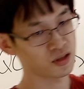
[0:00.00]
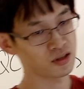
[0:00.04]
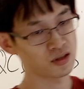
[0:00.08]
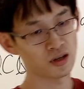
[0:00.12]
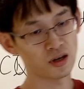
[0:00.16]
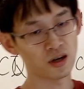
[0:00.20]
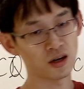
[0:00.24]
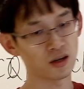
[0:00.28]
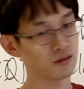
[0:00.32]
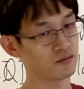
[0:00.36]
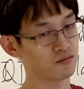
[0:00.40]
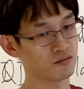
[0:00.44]
is
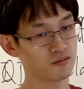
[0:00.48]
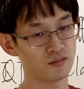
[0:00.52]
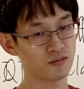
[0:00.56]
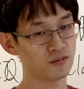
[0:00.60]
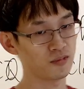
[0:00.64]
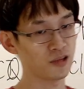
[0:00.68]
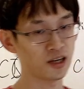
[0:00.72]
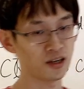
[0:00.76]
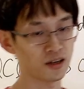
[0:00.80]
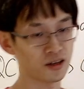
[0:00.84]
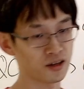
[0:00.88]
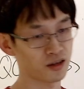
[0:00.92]
not
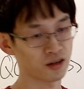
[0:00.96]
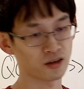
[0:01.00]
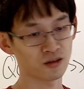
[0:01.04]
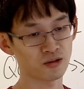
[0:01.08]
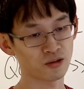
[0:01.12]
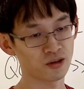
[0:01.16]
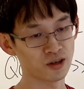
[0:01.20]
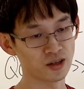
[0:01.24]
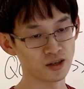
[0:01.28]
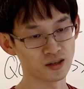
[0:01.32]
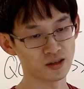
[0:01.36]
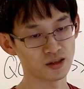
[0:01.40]
anything
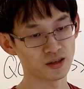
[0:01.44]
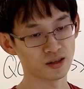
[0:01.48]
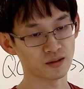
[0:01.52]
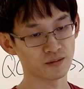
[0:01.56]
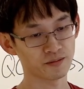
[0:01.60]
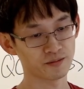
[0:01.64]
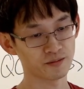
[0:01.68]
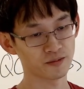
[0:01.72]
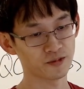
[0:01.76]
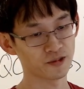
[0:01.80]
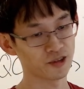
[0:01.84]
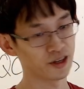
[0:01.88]
crazy,
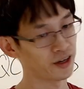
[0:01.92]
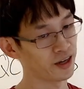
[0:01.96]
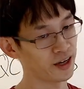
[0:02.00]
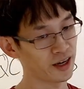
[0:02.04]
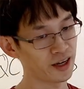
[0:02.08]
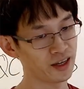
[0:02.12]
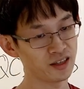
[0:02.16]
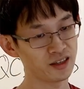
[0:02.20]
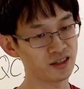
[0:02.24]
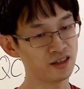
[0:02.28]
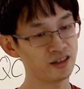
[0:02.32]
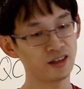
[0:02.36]
right?
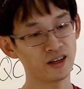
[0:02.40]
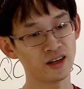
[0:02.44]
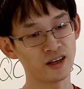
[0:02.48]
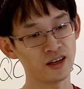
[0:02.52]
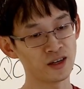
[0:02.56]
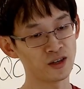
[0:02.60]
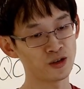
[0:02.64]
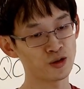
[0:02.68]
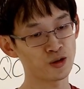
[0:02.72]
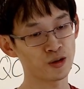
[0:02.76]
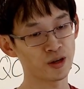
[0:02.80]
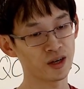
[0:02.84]
Any
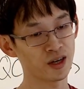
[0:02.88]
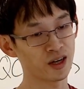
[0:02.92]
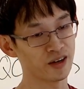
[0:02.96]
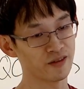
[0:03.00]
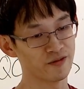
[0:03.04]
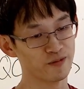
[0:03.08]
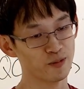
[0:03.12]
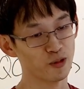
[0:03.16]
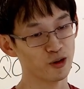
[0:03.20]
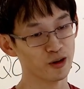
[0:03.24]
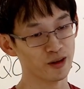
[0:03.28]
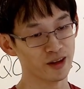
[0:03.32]
DNA train
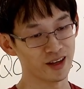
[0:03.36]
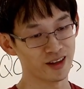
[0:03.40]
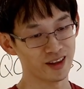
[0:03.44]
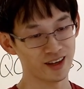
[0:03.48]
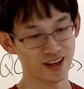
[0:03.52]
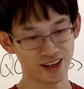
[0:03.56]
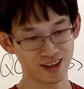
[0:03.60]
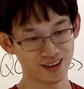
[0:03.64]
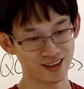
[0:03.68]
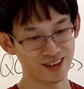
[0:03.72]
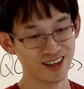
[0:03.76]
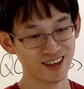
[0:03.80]
have more than
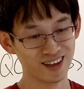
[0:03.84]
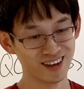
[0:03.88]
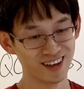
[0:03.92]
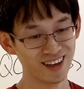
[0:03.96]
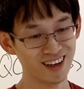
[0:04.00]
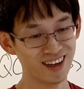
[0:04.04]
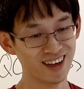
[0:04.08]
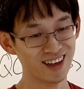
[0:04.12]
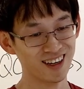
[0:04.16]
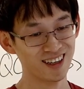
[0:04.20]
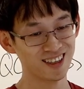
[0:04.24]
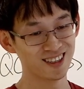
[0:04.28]
that.
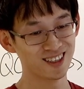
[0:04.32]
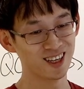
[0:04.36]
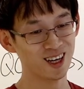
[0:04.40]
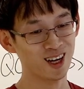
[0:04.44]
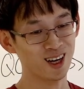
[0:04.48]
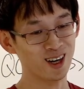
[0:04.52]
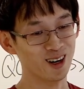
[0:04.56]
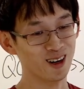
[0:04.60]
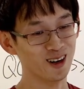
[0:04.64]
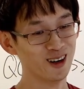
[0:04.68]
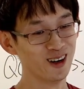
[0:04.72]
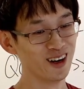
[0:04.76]

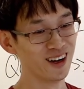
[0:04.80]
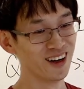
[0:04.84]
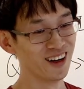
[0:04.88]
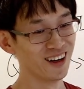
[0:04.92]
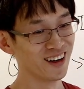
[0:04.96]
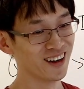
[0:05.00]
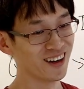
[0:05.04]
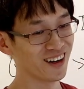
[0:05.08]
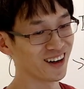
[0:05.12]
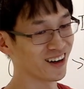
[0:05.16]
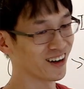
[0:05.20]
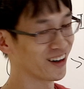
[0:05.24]
So
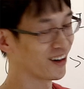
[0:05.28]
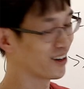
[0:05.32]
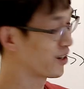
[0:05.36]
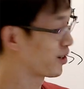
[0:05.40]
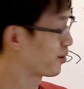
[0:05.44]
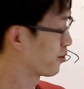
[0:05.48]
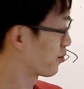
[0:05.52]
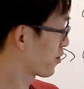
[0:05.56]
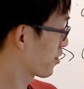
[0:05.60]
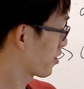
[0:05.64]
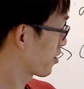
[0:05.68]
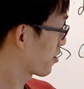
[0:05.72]

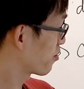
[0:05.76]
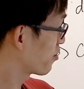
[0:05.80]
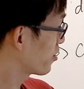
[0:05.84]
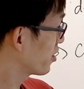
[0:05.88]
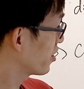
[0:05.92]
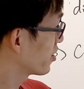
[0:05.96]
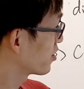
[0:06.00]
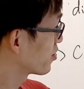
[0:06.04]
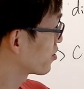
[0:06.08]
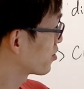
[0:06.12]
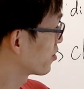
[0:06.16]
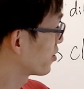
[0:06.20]

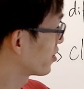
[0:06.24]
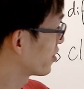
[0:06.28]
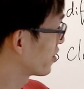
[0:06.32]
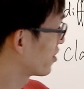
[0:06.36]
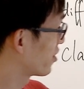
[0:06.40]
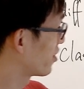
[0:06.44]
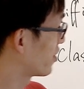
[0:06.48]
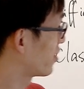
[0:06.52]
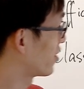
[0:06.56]
300,